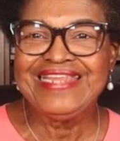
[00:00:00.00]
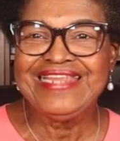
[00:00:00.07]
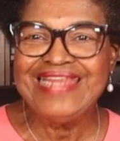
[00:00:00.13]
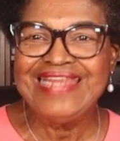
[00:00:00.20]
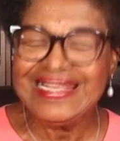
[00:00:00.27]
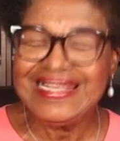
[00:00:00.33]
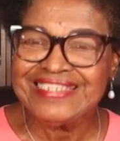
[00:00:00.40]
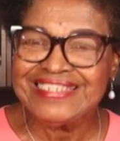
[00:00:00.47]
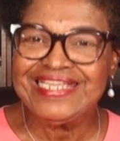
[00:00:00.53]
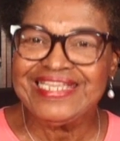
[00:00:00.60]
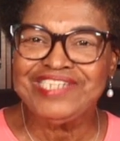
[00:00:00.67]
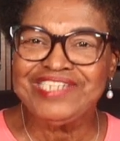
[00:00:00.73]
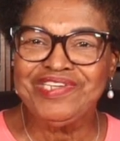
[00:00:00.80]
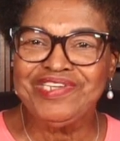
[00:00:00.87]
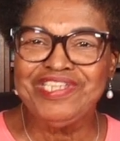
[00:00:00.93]
next
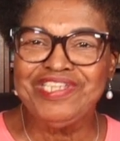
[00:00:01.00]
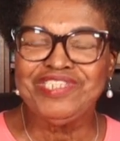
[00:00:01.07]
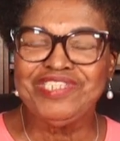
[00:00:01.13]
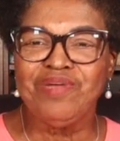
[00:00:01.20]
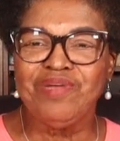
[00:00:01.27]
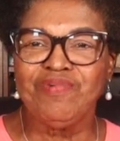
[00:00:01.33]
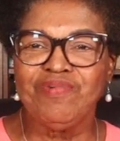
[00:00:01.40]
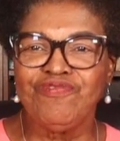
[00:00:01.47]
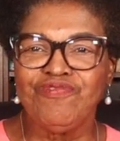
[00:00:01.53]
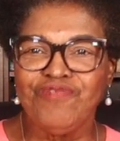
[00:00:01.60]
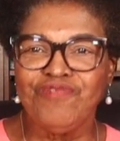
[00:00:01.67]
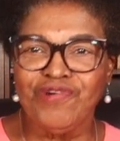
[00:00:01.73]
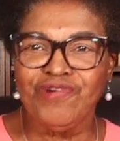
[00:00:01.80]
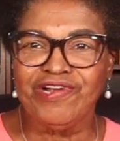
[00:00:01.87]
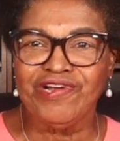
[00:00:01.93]
section is number
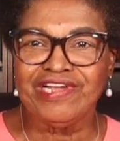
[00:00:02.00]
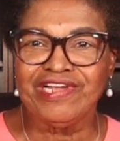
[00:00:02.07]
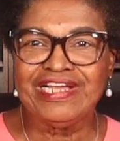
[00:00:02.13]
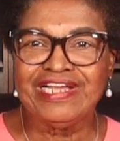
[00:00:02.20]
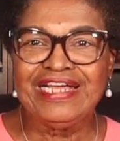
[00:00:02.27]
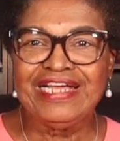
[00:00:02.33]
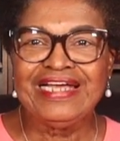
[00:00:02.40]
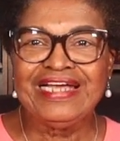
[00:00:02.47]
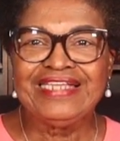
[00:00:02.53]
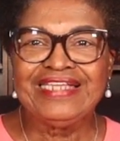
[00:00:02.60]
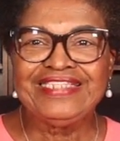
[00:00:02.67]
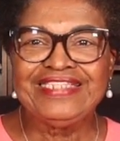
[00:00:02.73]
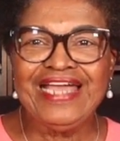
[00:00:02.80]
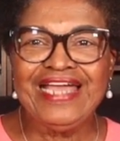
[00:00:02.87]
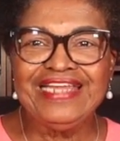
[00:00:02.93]
4.
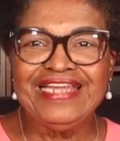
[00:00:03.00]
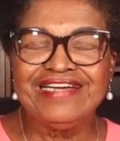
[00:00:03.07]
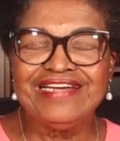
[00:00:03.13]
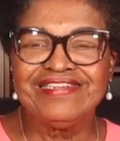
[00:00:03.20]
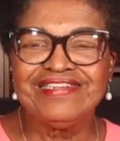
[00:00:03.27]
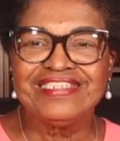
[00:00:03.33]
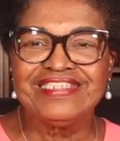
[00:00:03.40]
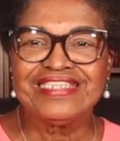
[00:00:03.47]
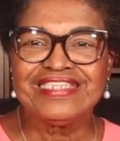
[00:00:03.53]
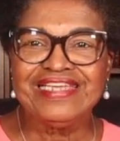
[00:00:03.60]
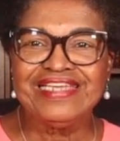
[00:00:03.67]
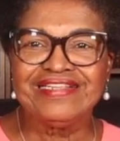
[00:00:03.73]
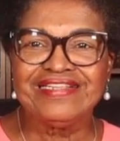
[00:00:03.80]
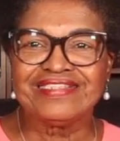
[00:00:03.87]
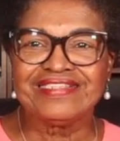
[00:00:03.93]
Technical
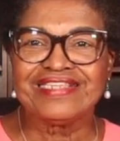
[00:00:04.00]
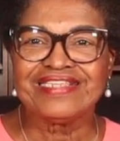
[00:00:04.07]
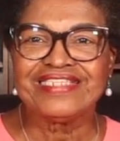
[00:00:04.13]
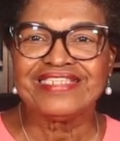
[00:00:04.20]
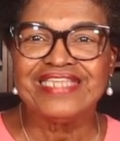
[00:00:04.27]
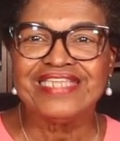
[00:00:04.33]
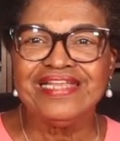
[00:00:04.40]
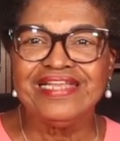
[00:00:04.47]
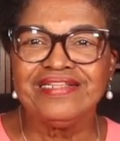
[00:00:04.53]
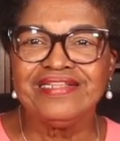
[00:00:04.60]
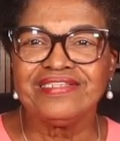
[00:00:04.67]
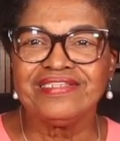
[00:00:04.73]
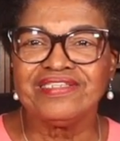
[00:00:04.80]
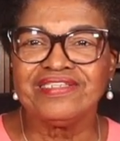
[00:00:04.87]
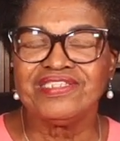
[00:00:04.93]
skills, the
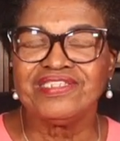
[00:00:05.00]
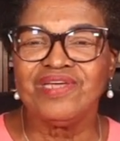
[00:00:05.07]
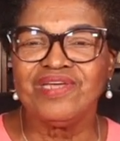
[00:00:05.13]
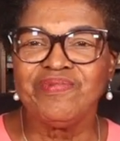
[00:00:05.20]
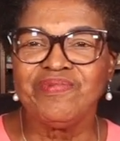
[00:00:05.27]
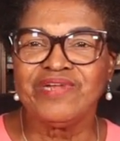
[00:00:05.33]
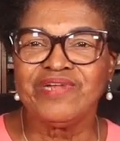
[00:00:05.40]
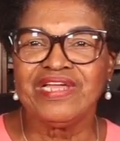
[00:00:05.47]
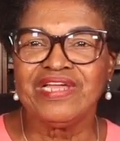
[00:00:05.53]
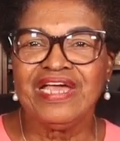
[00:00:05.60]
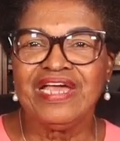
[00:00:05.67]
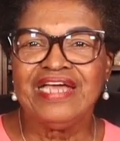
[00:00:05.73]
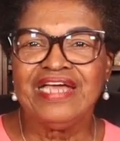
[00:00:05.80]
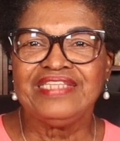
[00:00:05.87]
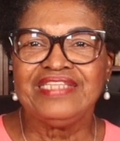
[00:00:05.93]
skills summary.
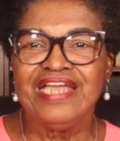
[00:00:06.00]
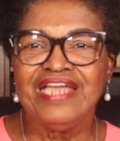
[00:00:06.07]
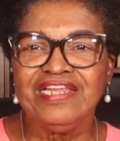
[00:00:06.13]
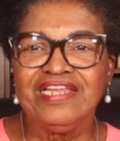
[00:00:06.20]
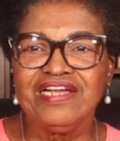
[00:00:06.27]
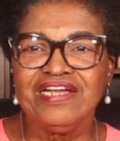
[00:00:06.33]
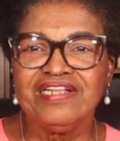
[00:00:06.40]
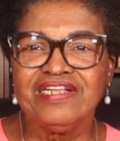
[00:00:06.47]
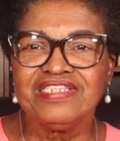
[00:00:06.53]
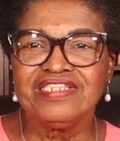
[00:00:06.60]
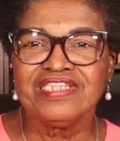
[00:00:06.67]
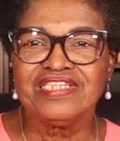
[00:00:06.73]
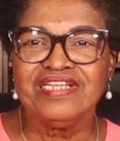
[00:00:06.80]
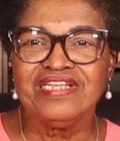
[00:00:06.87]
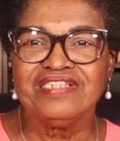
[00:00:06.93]
Technical
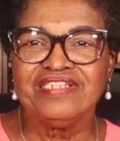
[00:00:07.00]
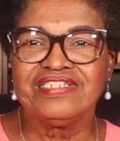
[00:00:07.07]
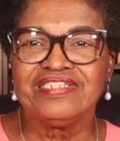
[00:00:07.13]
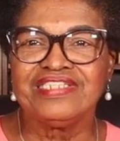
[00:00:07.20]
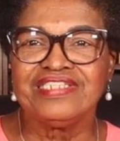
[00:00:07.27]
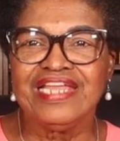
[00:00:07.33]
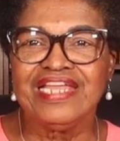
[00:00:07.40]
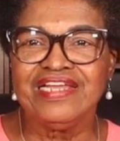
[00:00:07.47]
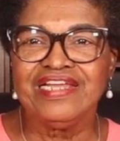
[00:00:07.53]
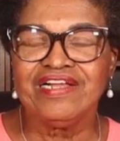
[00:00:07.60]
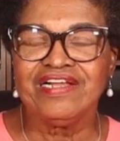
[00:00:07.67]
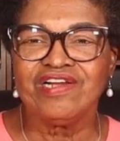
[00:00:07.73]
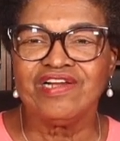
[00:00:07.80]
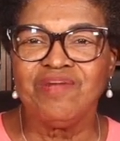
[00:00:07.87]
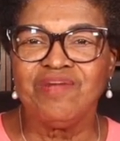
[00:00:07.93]
skills,
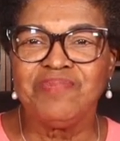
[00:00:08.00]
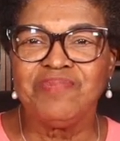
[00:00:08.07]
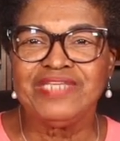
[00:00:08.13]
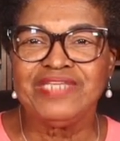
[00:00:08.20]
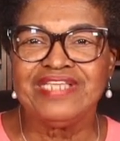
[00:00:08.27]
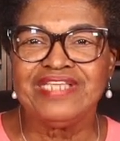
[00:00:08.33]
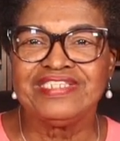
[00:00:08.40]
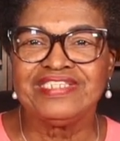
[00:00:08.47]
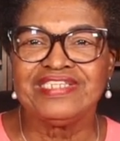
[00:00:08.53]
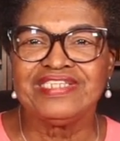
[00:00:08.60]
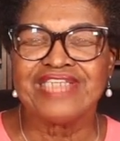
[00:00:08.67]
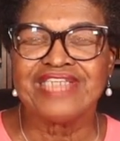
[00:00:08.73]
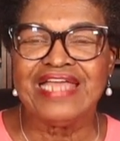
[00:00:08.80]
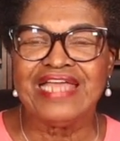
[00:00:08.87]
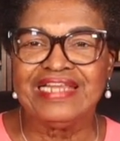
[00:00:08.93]
technical competencies,
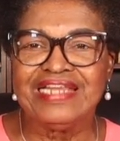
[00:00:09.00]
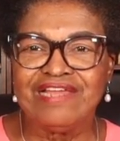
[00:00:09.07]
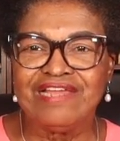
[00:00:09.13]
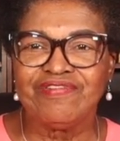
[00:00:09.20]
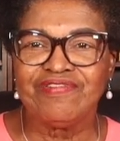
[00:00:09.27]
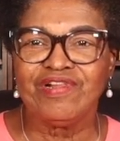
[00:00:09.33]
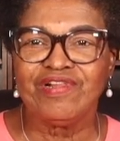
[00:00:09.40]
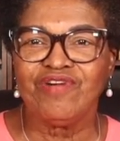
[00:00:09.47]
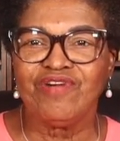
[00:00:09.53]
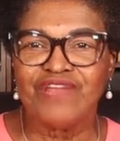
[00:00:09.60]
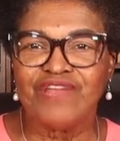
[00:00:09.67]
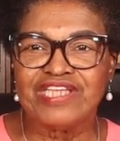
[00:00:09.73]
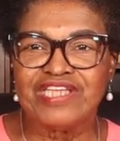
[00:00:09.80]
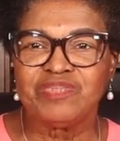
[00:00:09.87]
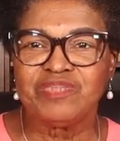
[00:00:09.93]
and level of
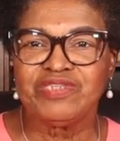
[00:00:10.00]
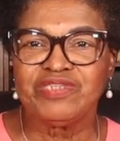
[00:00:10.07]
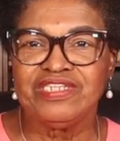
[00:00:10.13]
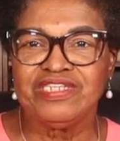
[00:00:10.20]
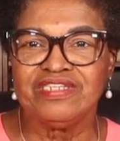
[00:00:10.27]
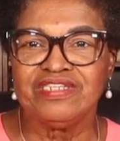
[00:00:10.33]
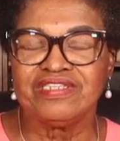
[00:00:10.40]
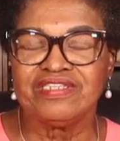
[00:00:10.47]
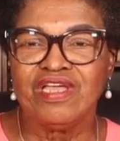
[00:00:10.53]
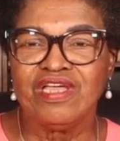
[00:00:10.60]
expertise.